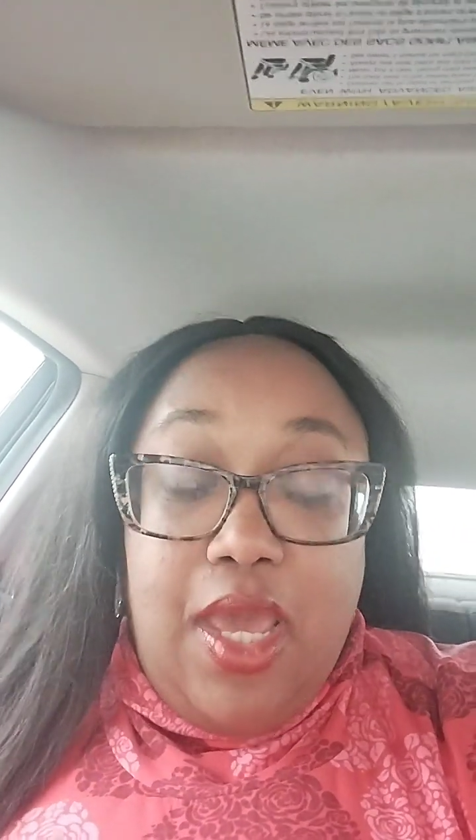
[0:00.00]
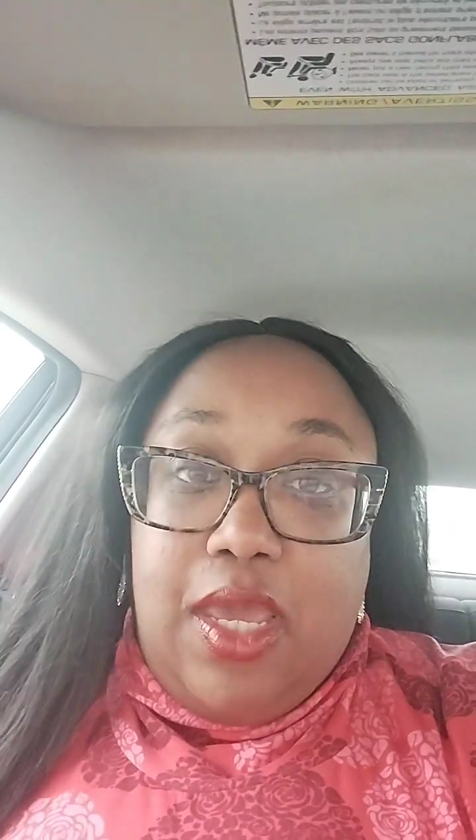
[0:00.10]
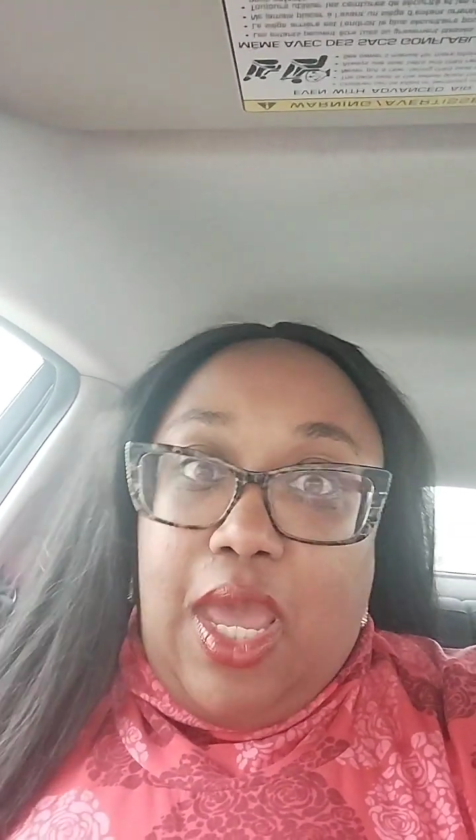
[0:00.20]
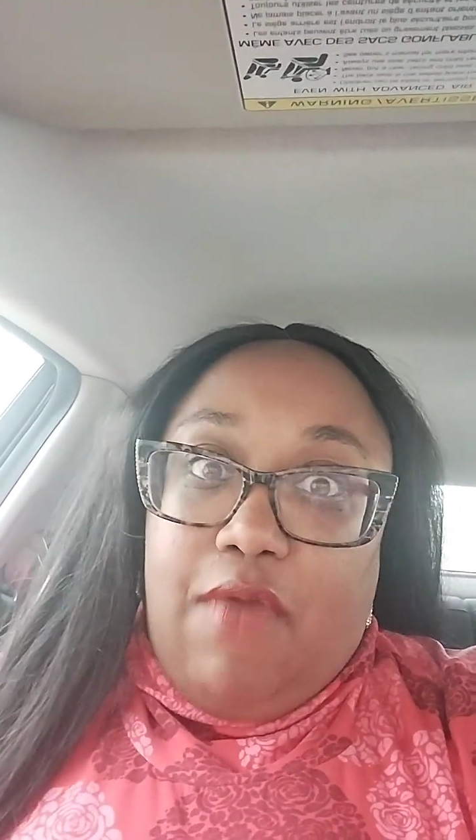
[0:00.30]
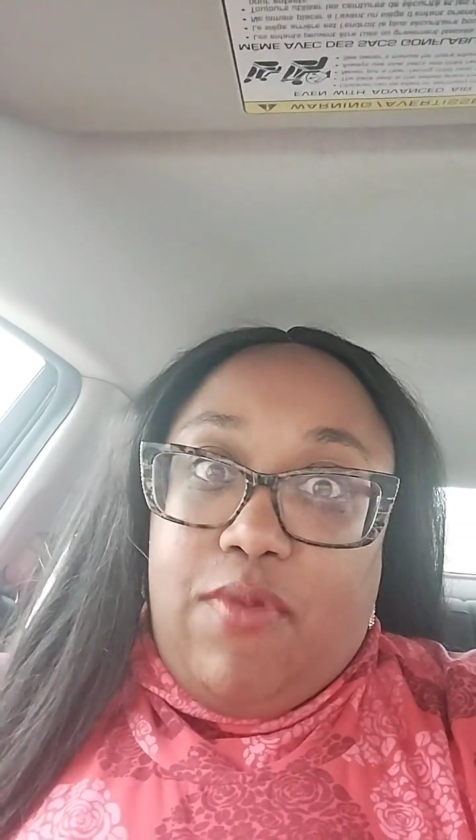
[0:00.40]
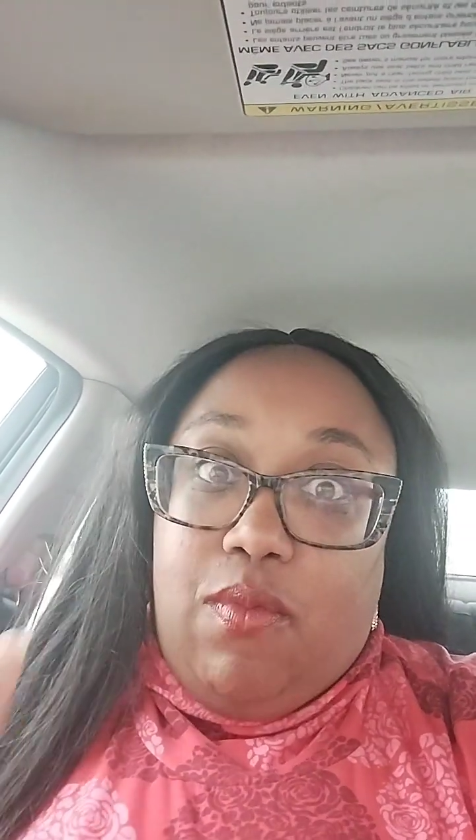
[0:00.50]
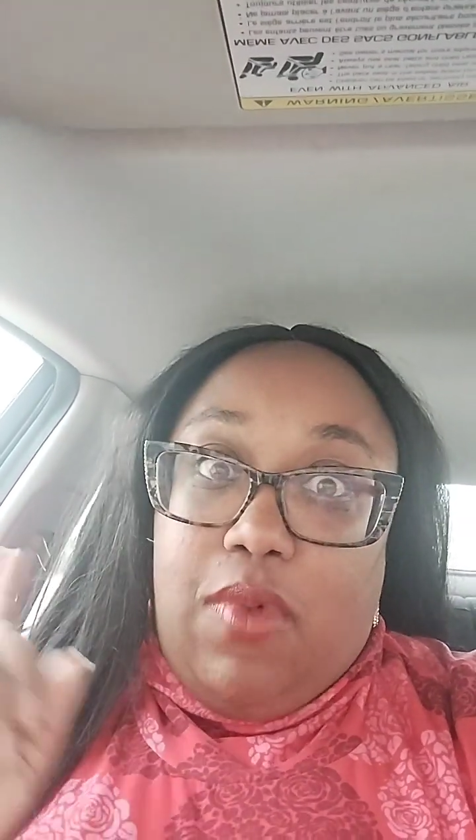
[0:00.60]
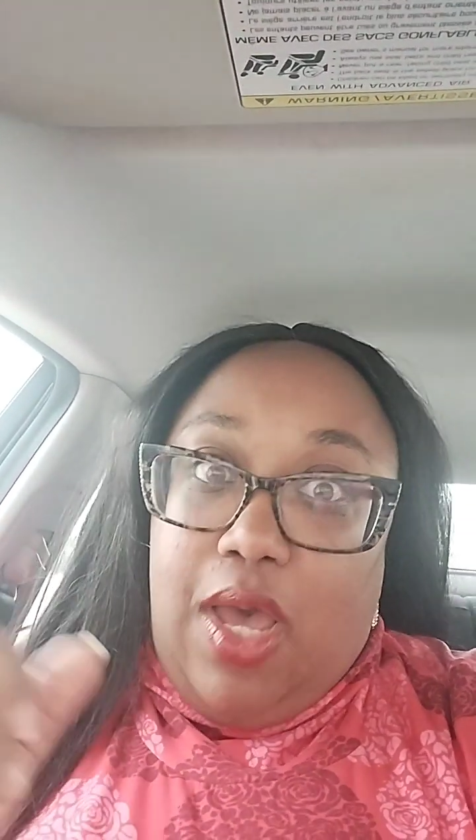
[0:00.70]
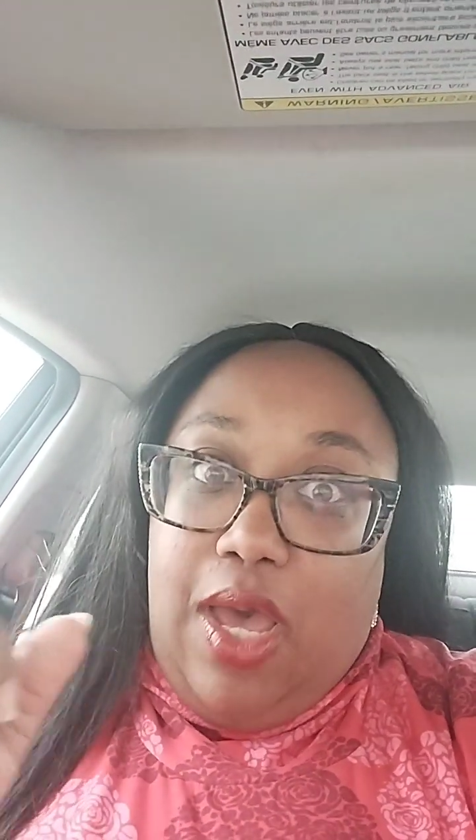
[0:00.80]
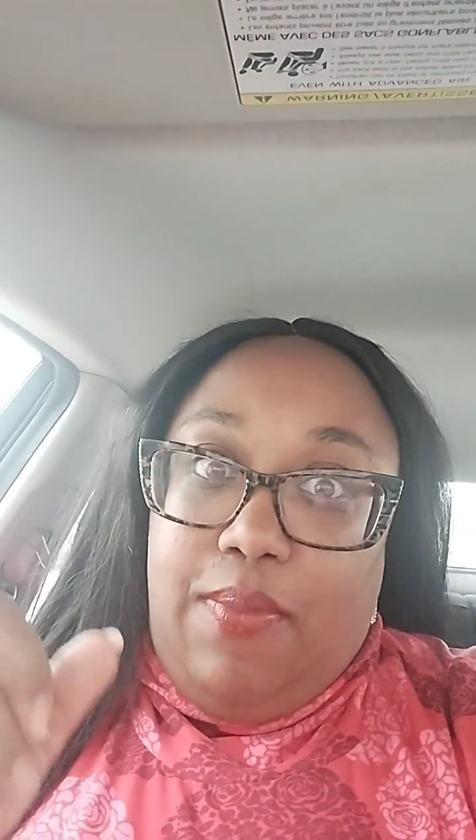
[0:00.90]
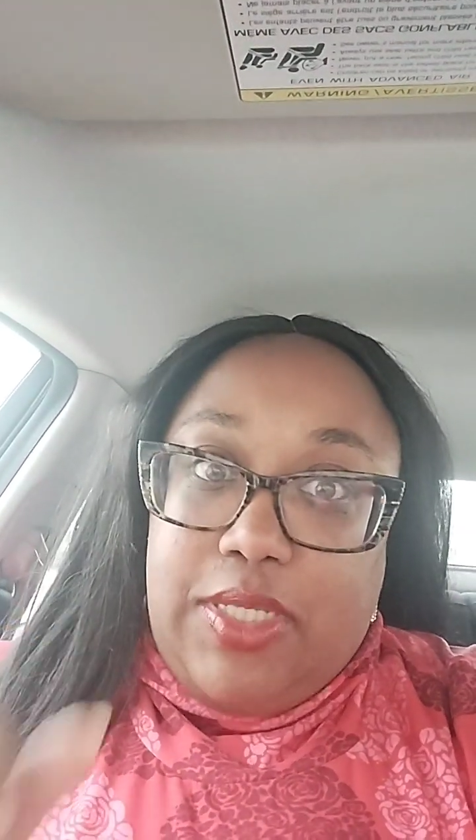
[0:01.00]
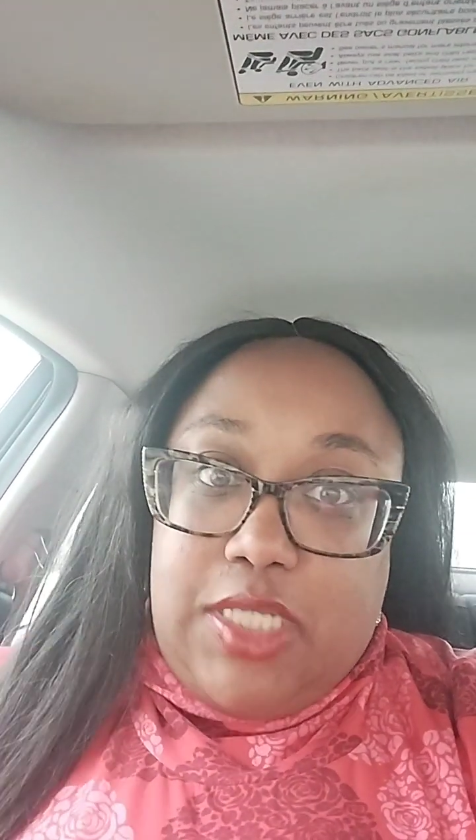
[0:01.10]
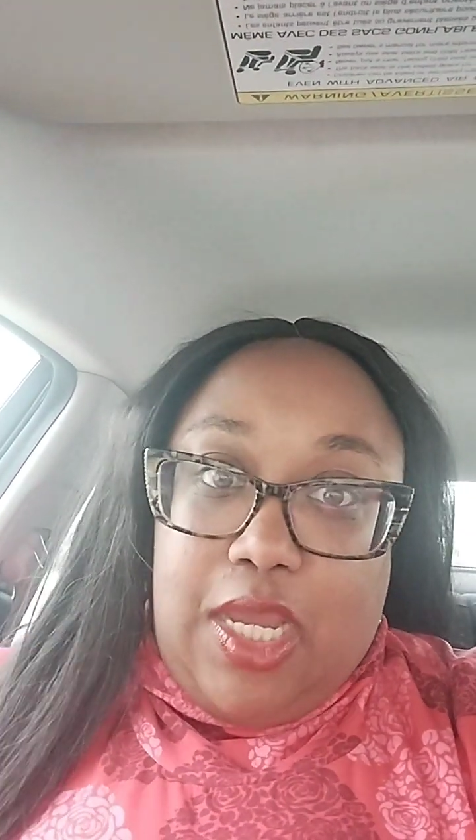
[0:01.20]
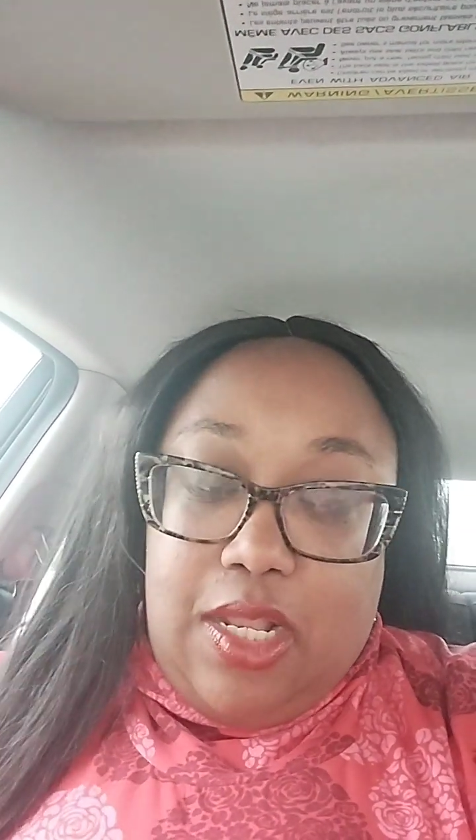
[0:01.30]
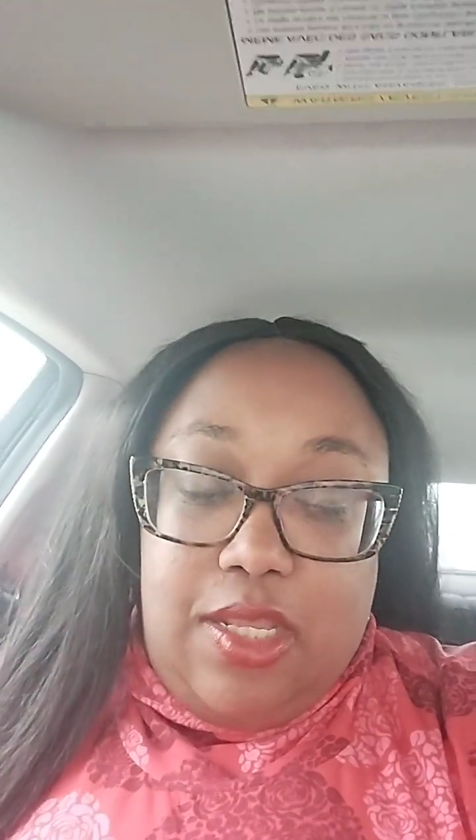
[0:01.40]
came from one
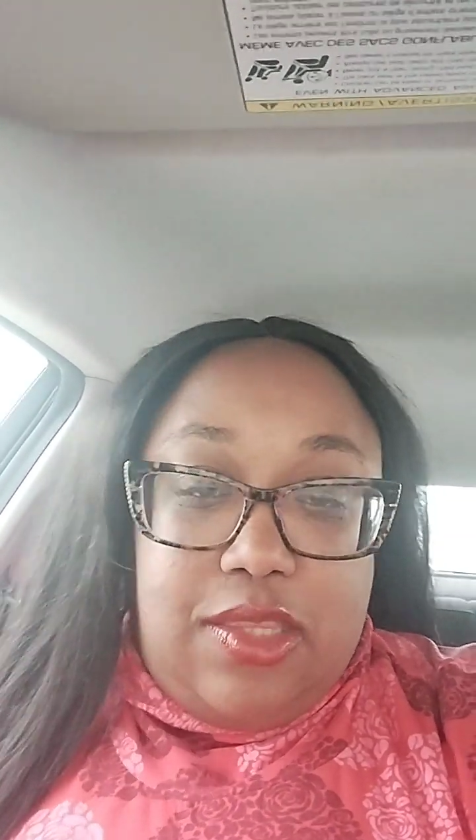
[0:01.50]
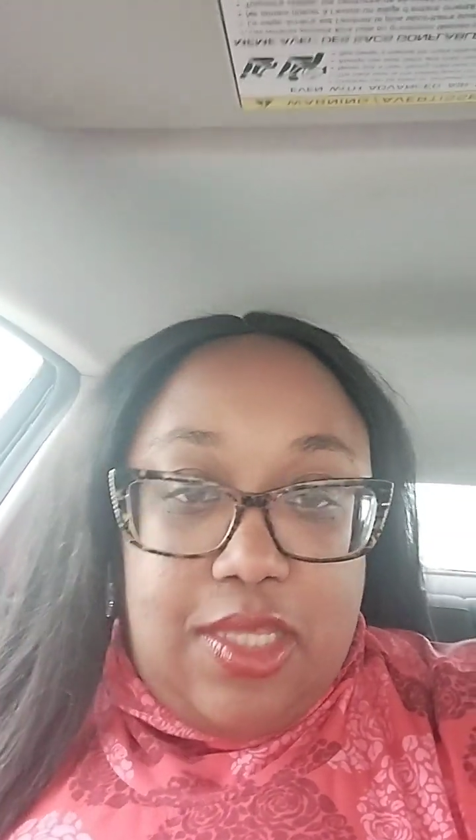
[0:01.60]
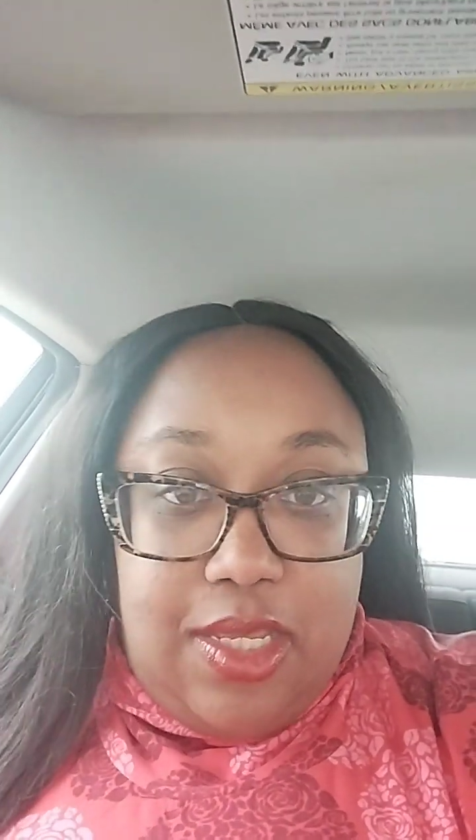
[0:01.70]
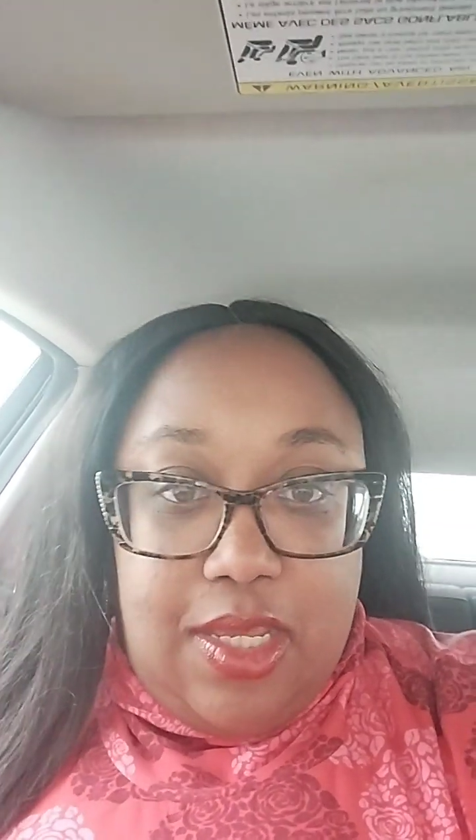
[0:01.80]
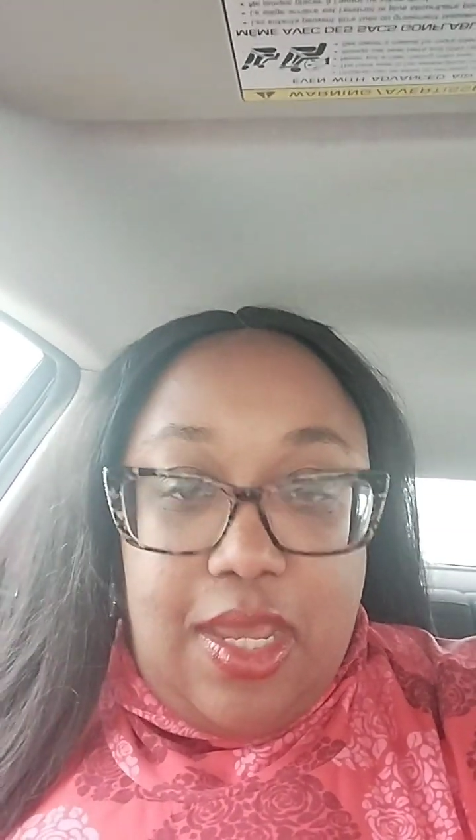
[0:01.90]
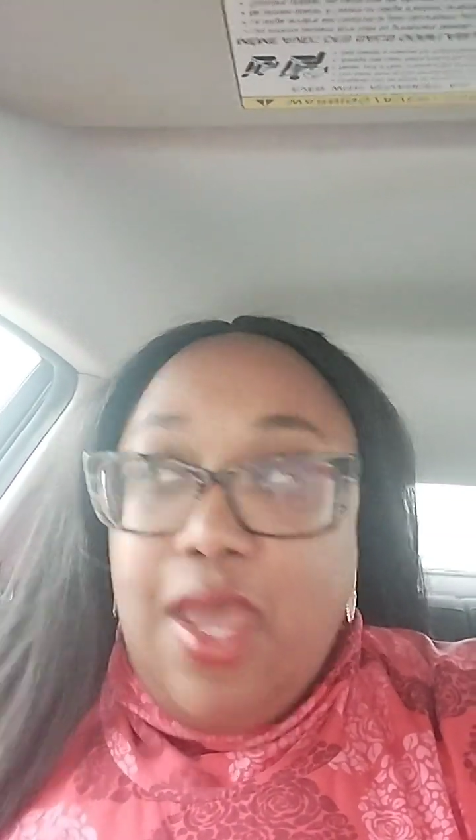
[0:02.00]
particular thing